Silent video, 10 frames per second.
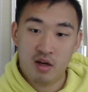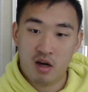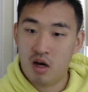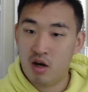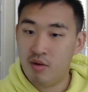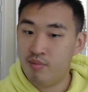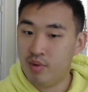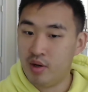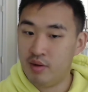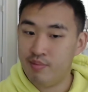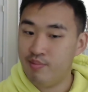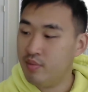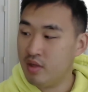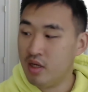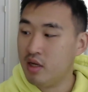But
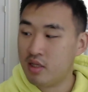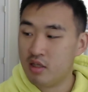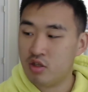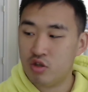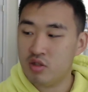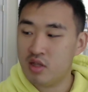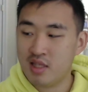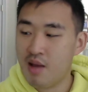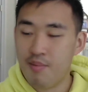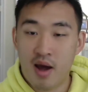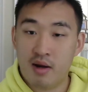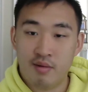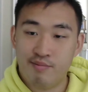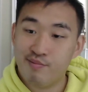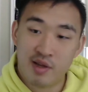yeah, I think the shoe is not that bad.
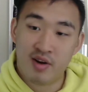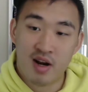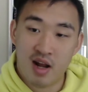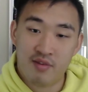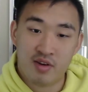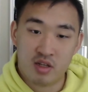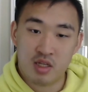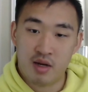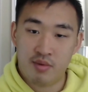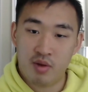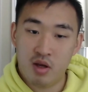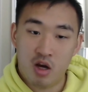7.5 out of 10.